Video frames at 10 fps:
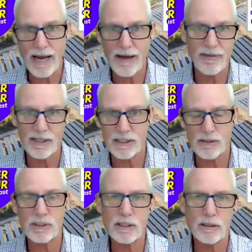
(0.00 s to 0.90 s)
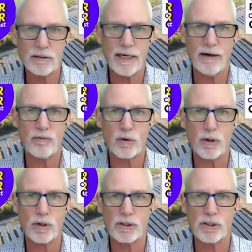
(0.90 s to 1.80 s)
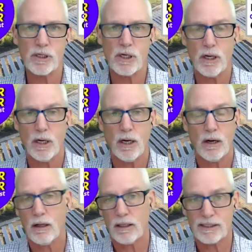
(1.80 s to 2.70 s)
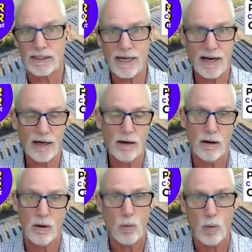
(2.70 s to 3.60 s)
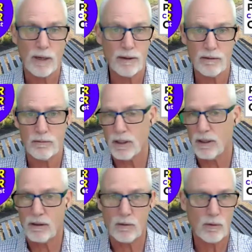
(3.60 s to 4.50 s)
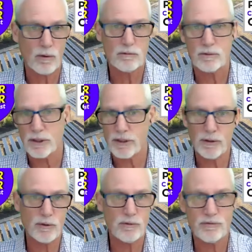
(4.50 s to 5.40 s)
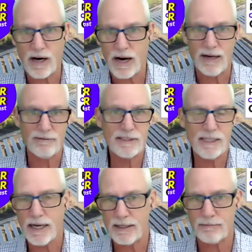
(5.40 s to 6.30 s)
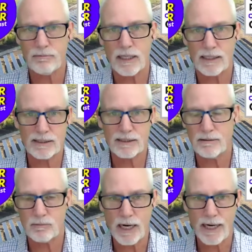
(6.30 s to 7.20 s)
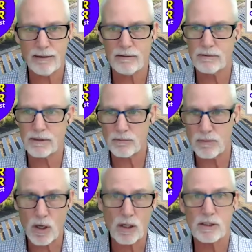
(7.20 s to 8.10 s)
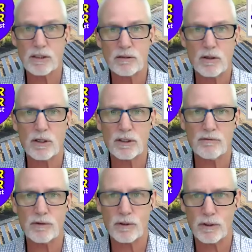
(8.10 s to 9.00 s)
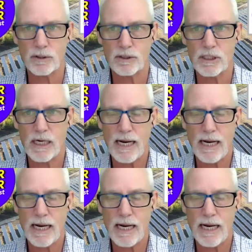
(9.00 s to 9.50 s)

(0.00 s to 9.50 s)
had these utility inverters, let's say 1, 2, 5, 10, right? Some large inverters.